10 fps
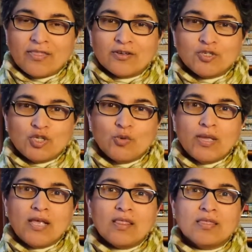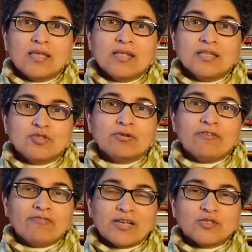they're doing the literary
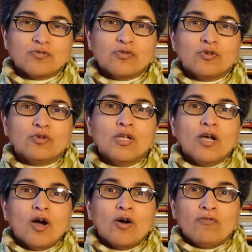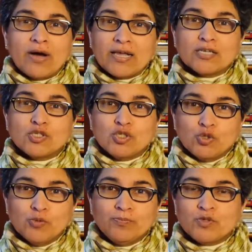festival via Zoom.